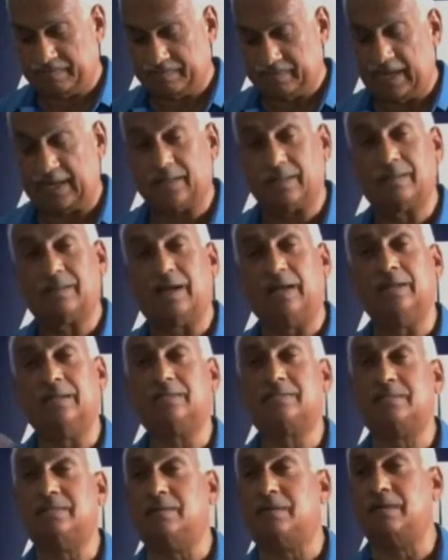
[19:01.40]
that kind of
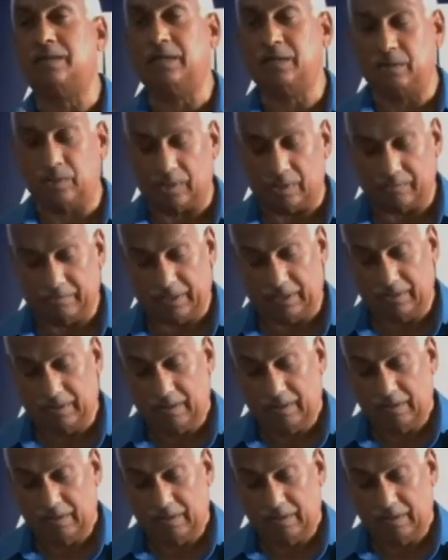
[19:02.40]
circular economy